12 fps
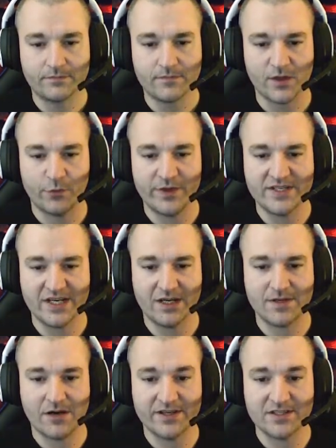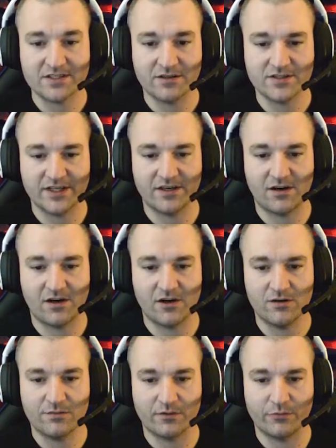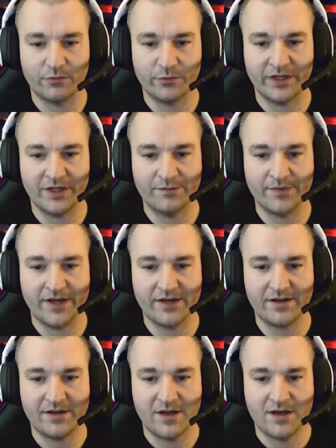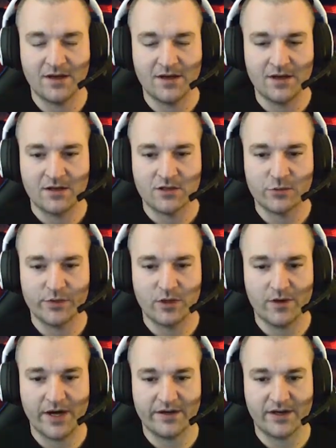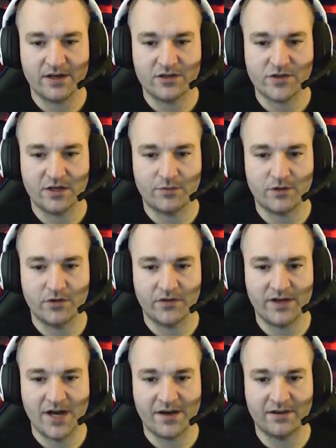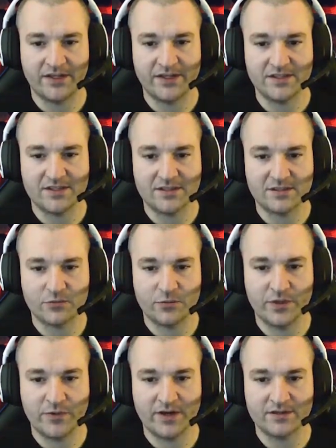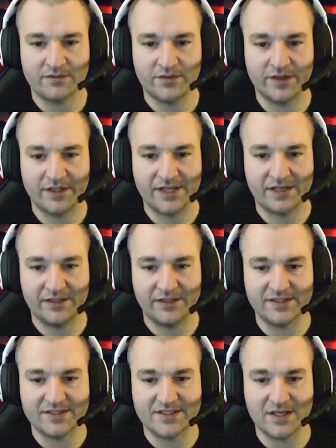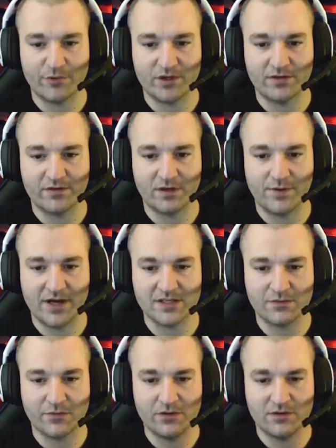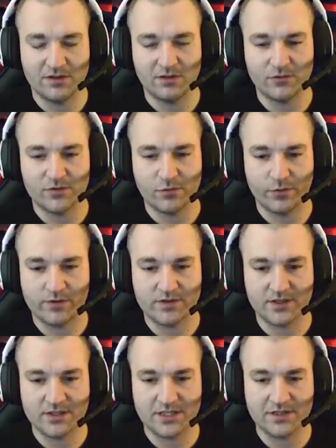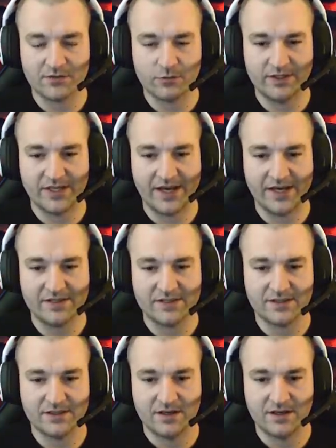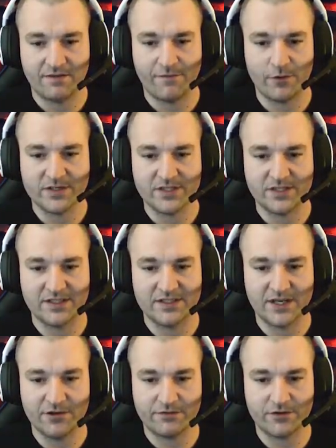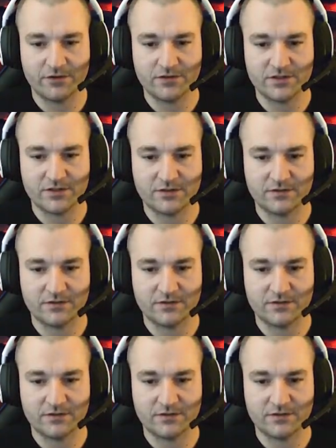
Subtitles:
We take him down. He starts to hit hard, but we made it. So we go ahead and try to pull the non-elites, because we wanted to fight that elite separate if at all possible. So we were successful with that. Focusing the tender first.